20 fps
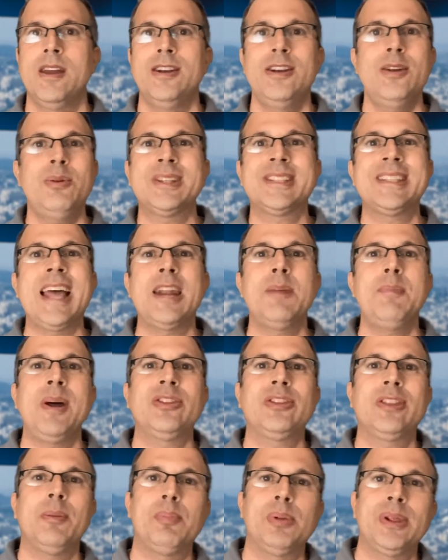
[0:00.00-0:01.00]
No, it's not
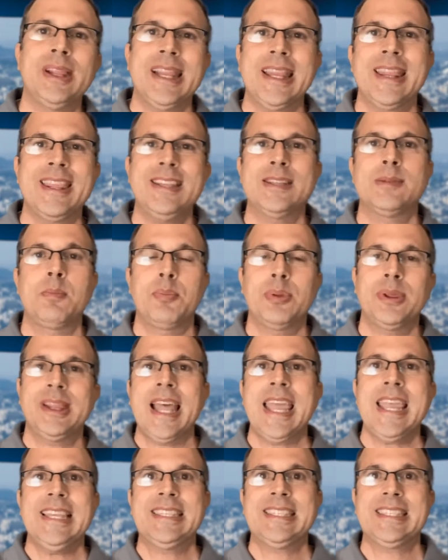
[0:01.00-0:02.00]
about these
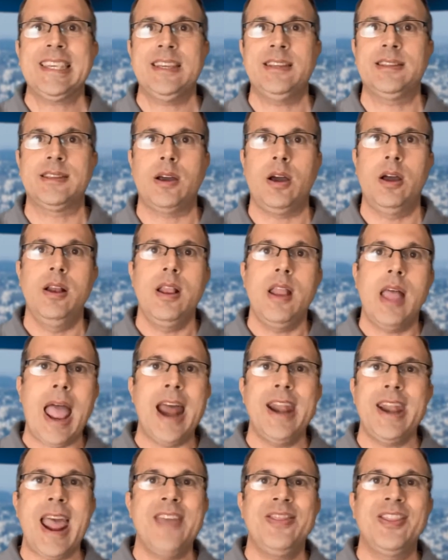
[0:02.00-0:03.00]
places
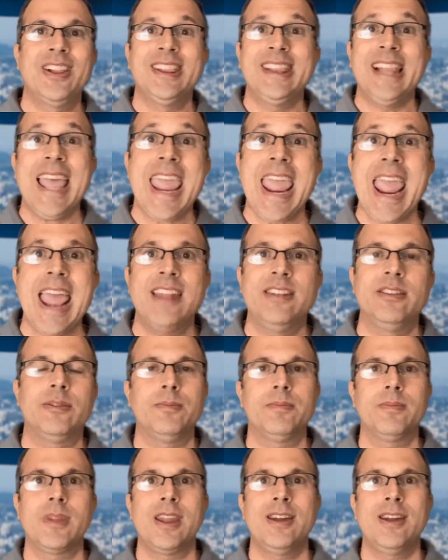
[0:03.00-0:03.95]
and the land.